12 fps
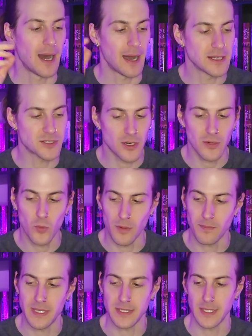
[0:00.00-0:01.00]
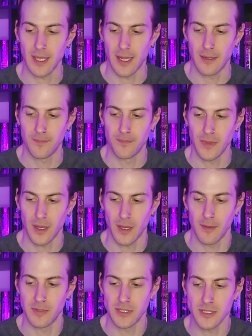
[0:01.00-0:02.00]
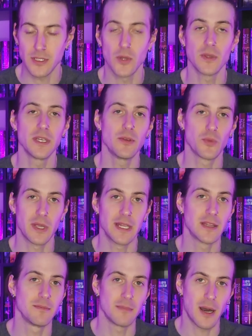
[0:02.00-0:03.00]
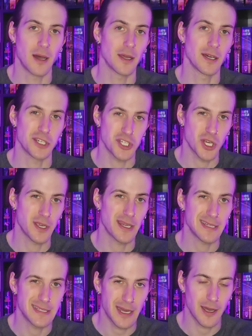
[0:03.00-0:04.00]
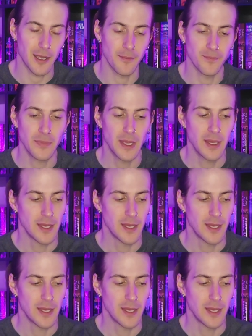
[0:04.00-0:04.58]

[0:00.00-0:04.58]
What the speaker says: I started One Piece again. I've been slowly reading the manga a chunk at a time,